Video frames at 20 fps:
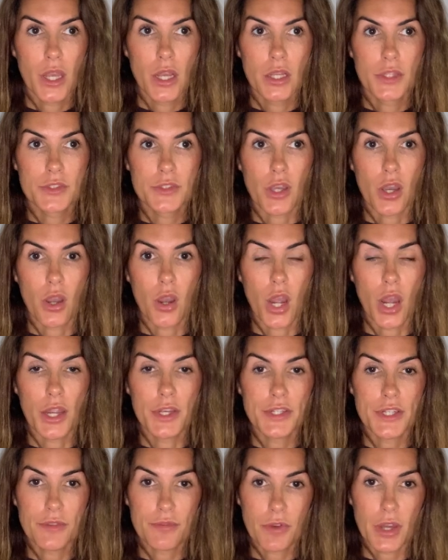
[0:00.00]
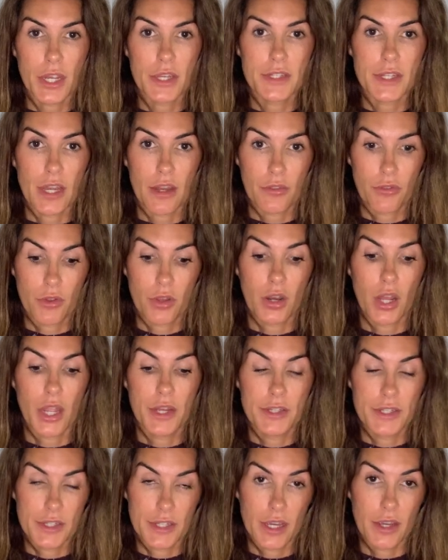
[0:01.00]
So I did find out that I
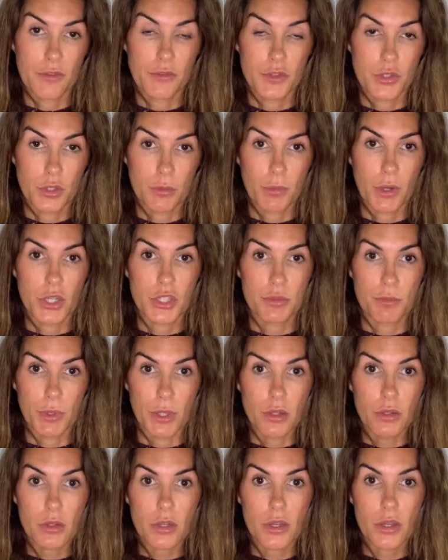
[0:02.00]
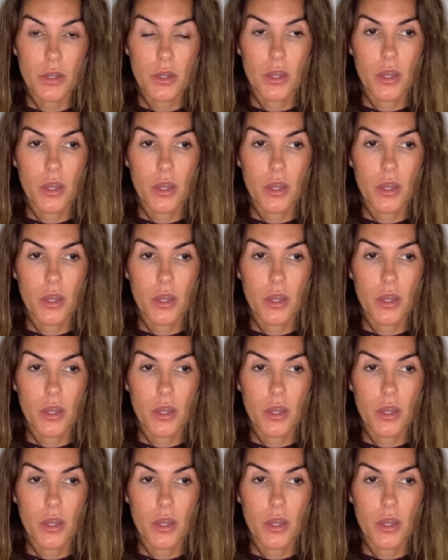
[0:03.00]
did have too much milk,